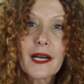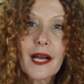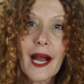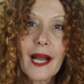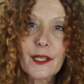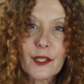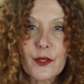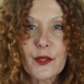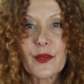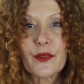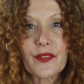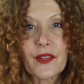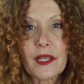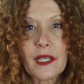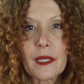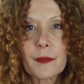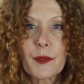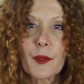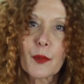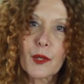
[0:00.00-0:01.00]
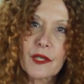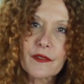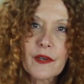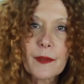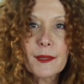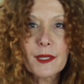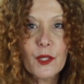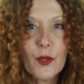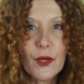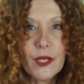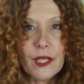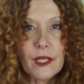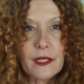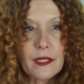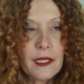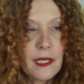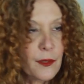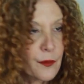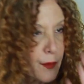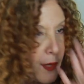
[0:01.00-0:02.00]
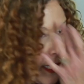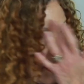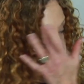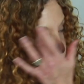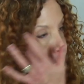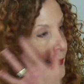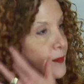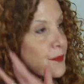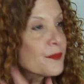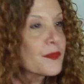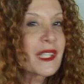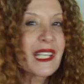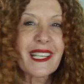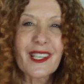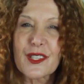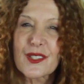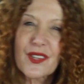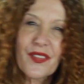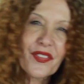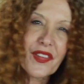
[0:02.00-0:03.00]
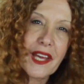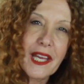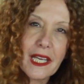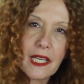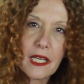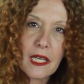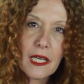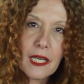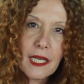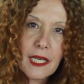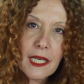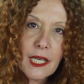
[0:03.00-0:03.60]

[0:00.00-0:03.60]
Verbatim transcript: I know you're thinking, but what if I'm a lawyer? Well, here's the thing